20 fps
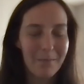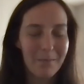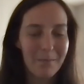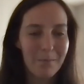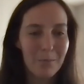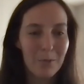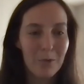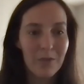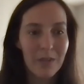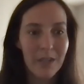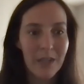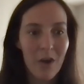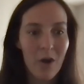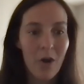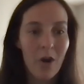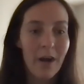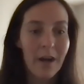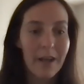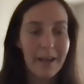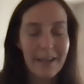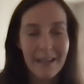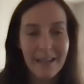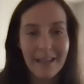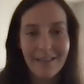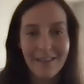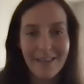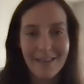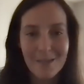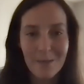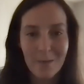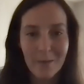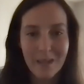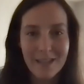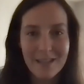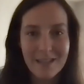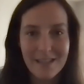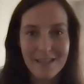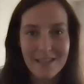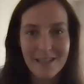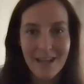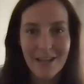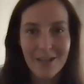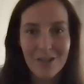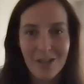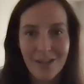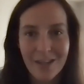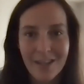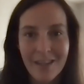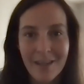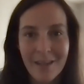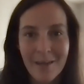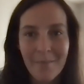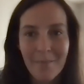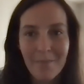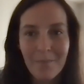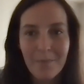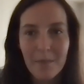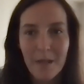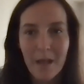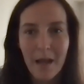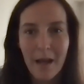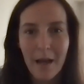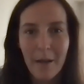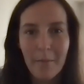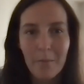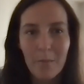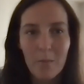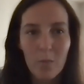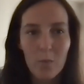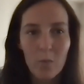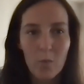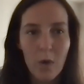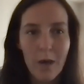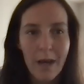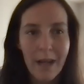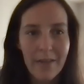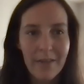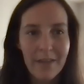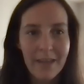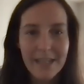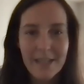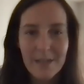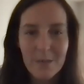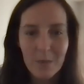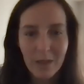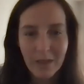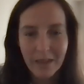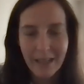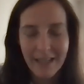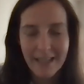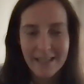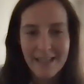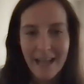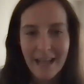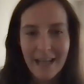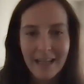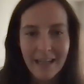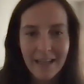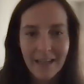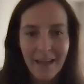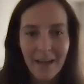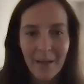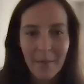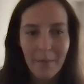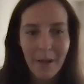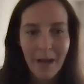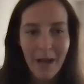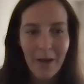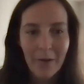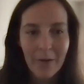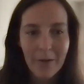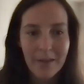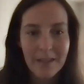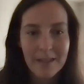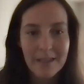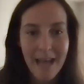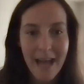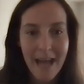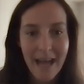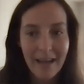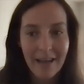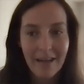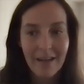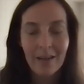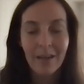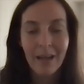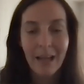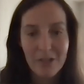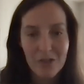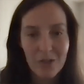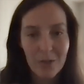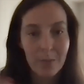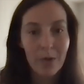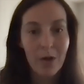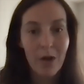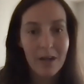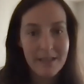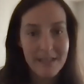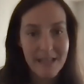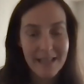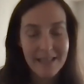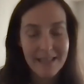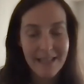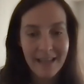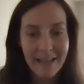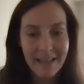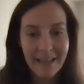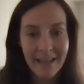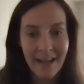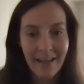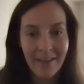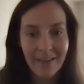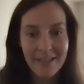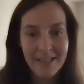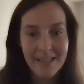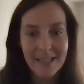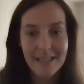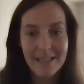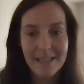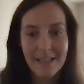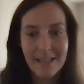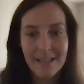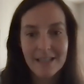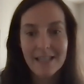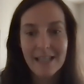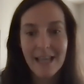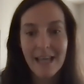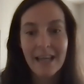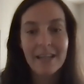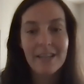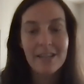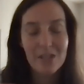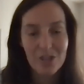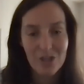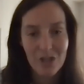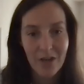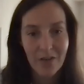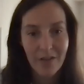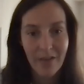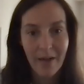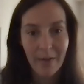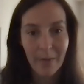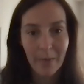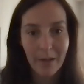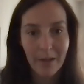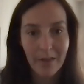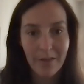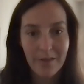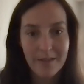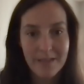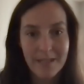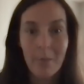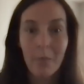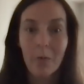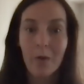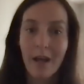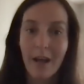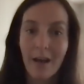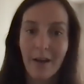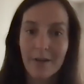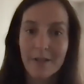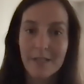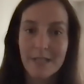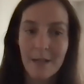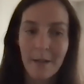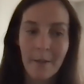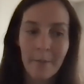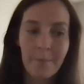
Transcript: Moving on in this week's discussion, what I think is really exciting about the data collection process and analysis is getting to share that with someone else.